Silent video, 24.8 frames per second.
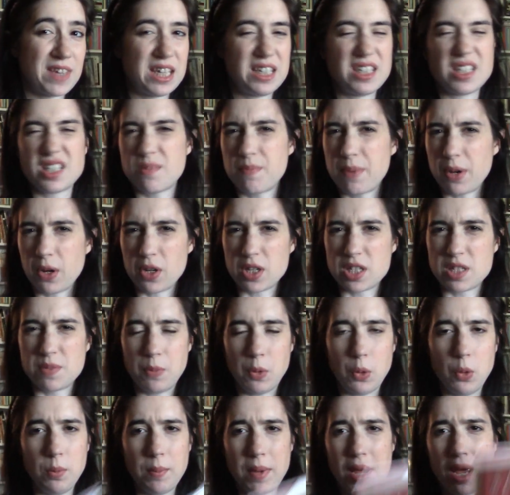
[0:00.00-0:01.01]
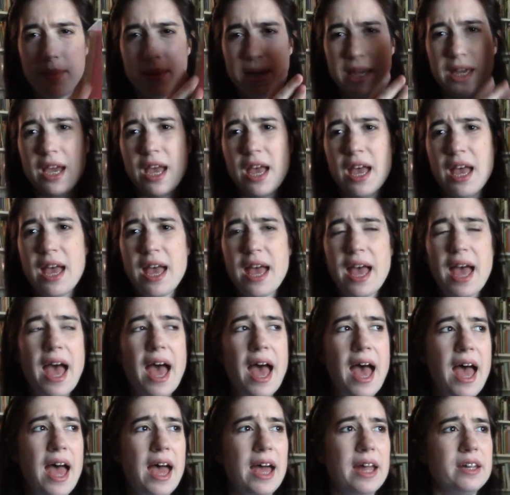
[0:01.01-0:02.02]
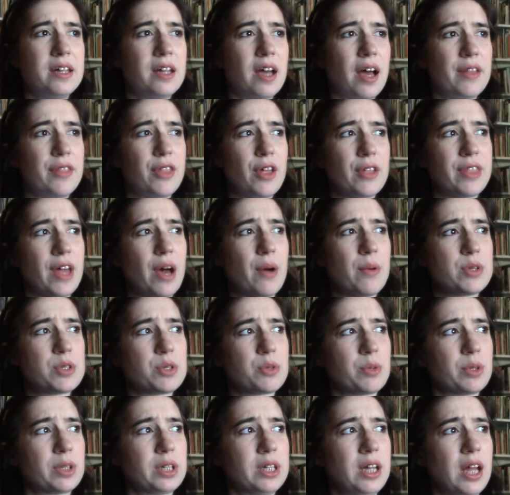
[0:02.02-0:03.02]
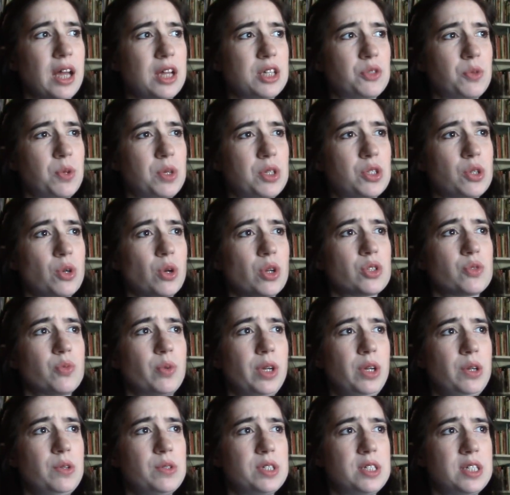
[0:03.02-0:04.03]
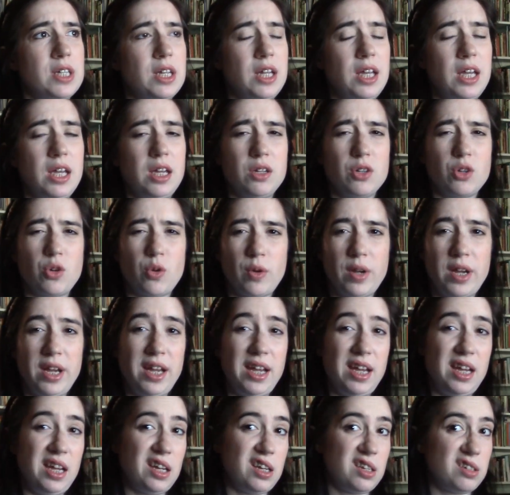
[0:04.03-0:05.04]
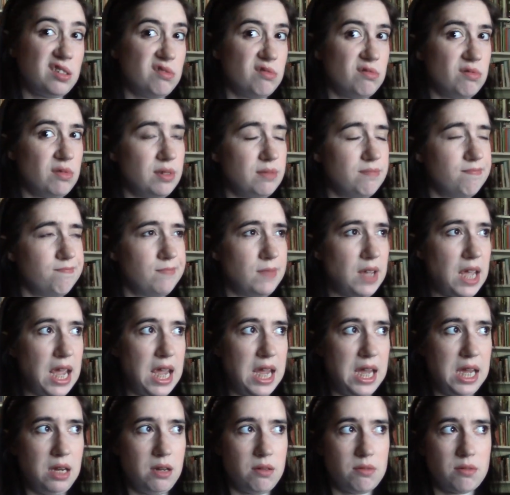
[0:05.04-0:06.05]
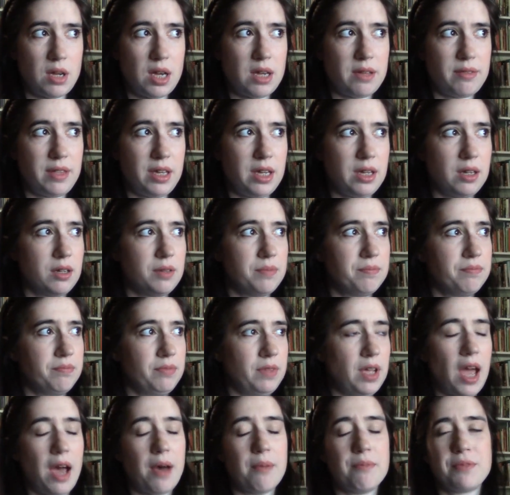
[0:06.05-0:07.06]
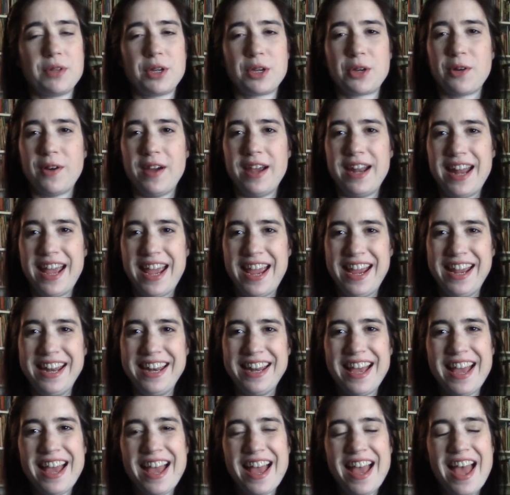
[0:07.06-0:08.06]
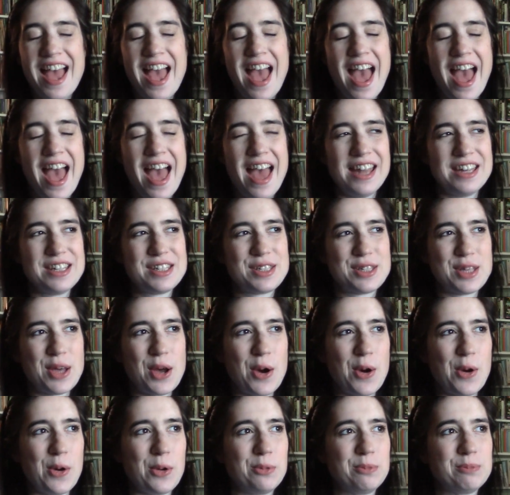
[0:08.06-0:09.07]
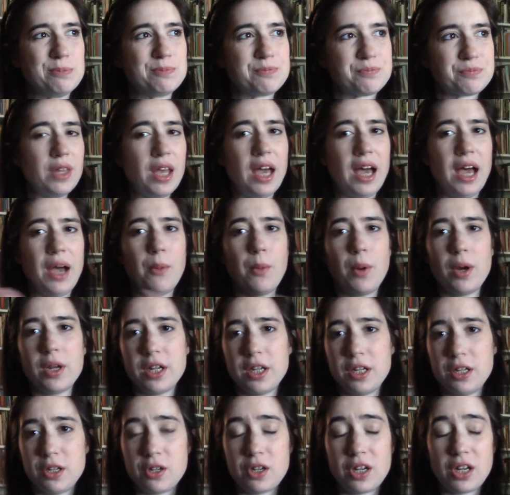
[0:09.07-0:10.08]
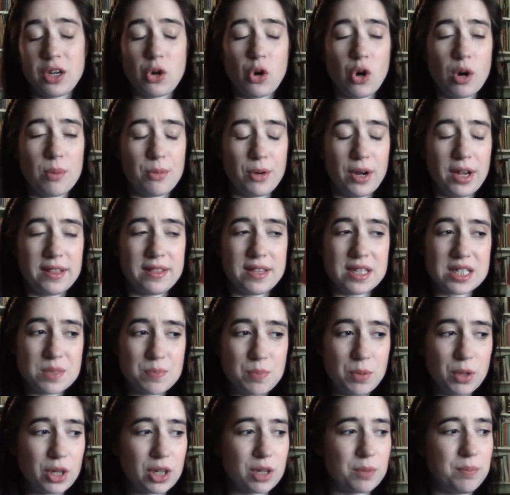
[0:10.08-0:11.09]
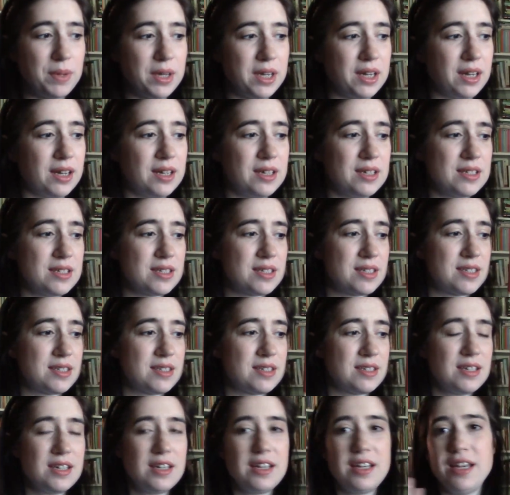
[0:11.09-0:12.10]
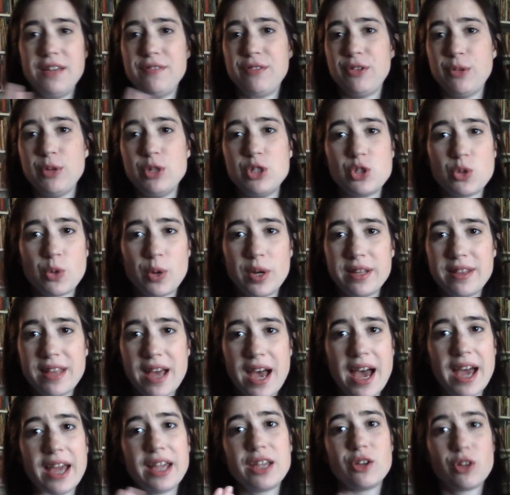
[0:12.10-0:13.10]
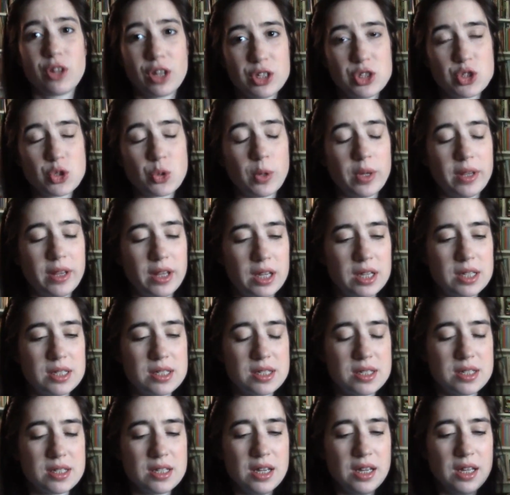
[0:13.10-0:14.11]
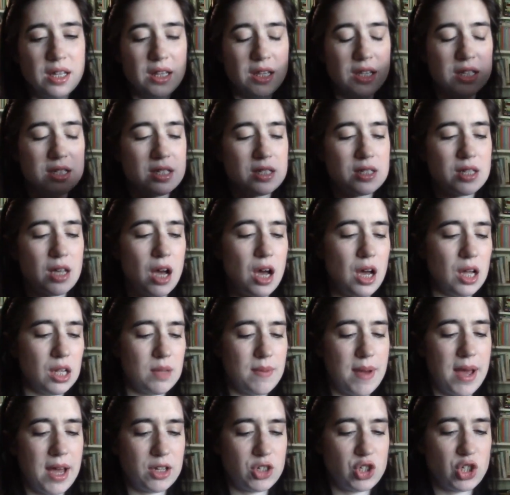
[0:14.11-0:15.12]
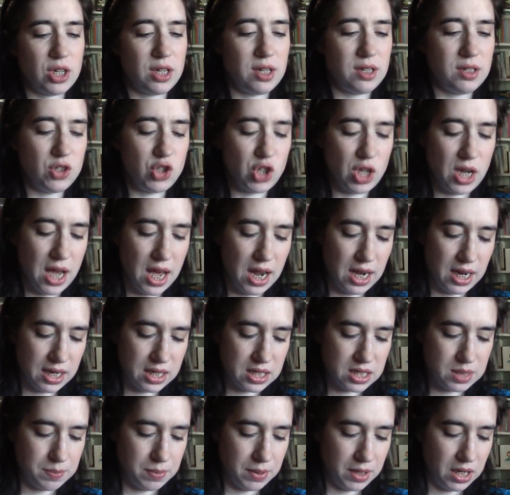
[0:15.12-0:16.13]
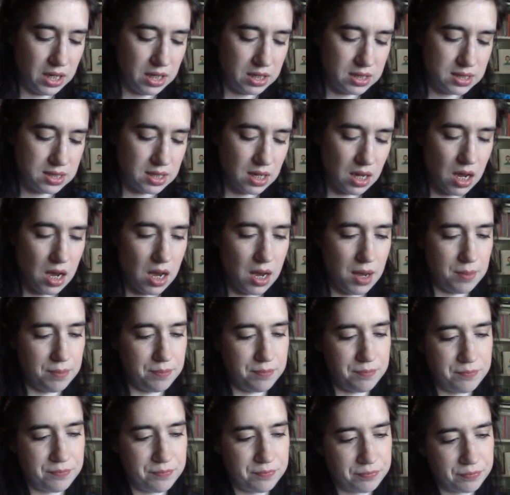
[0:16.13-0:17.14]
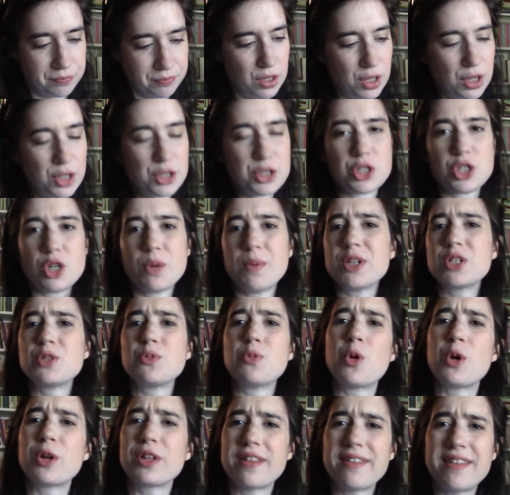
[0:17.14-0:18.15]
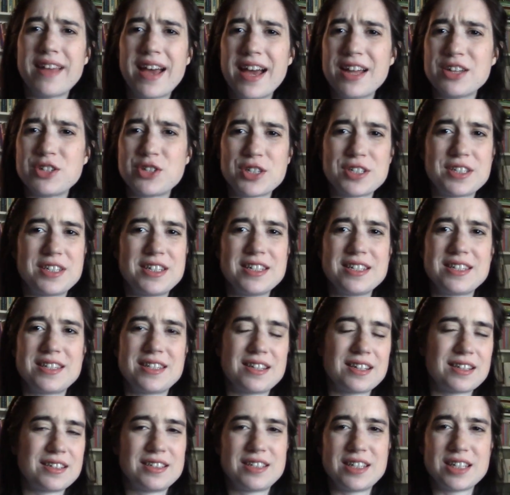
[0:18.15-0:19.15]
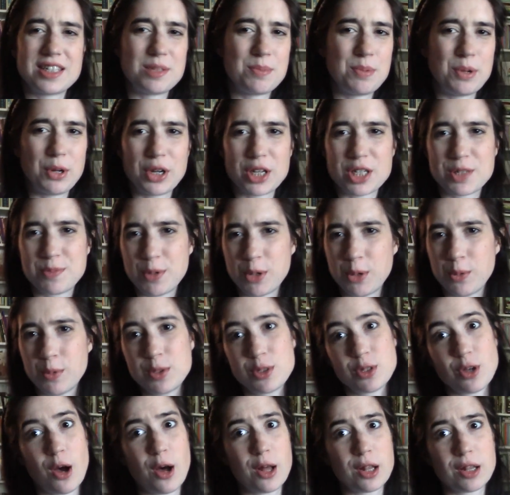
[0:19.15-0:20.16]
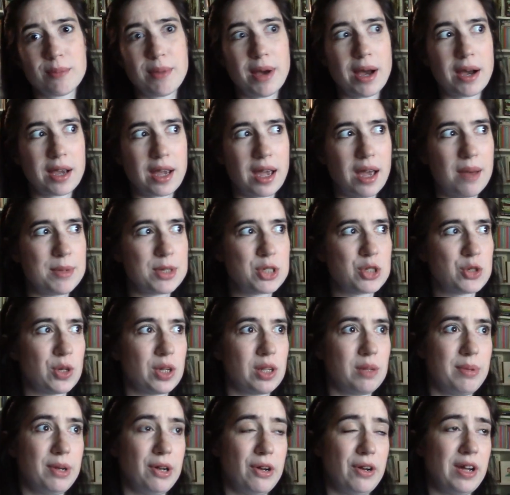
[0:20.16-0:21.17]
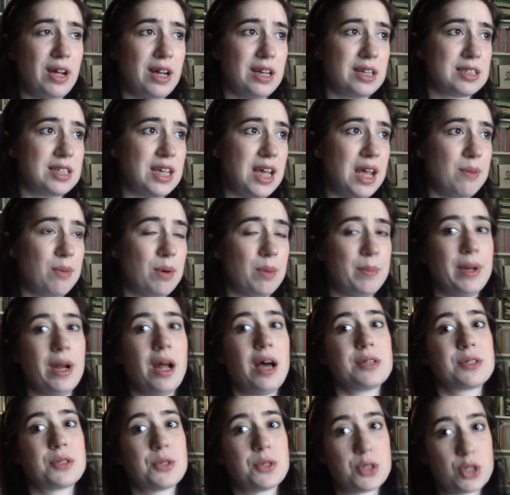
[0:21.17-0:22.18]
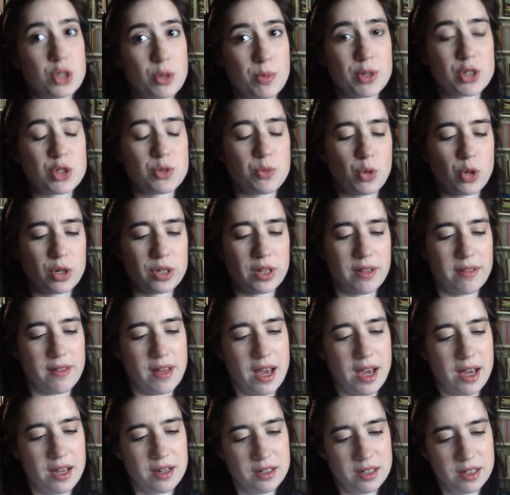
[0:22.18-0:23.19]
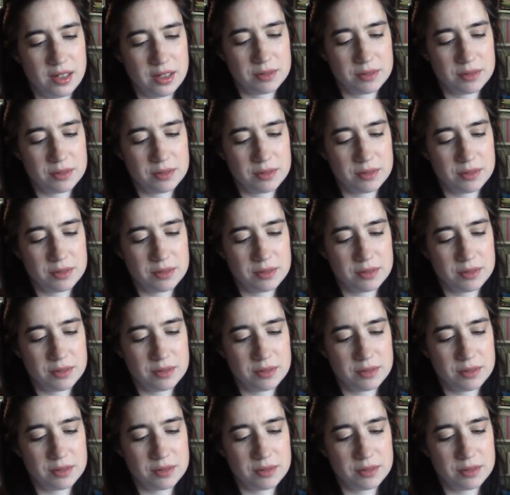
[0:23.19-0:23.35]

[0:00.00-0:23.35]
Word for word: Disappearing Spoon, maybe? And I thought that was a really nice resource. We used it in grade eight, I think? Yeah, in grade eight. And so I wanted to incorporate this book because if you enjoyed that, you'll enjoy this. This is all about gen genetics, but it's... um. so much more than that, just as the Disappearing Spoon was all about chemistry and the periodic table, but also so much more than that.